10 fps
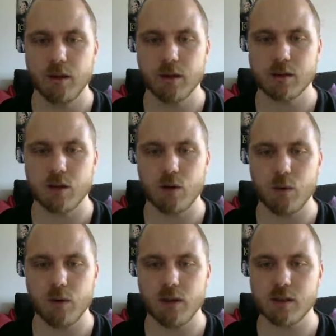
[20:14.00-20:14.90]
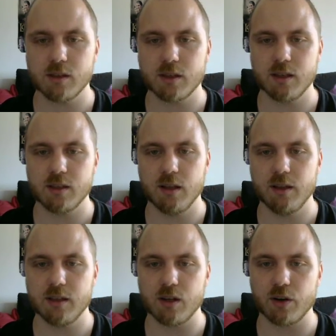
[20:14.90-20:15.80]
So
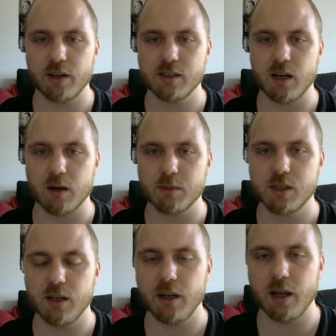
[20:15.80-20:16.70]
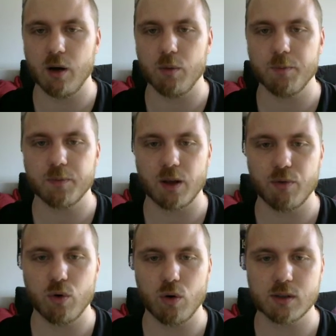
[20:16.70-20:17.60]
these are his arms. Now,
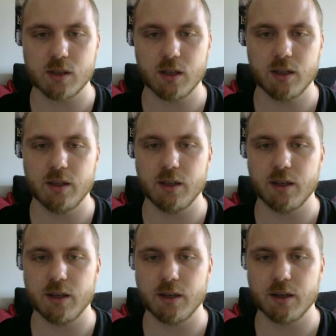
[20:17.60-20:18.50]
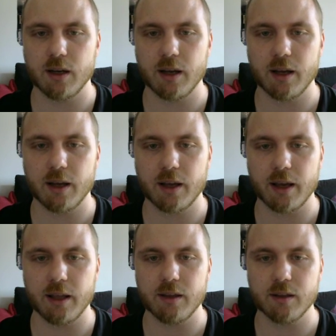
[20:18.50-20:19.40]
of course, the
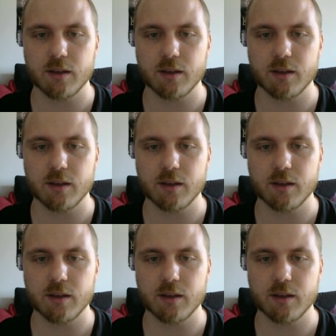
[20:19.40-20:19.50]
head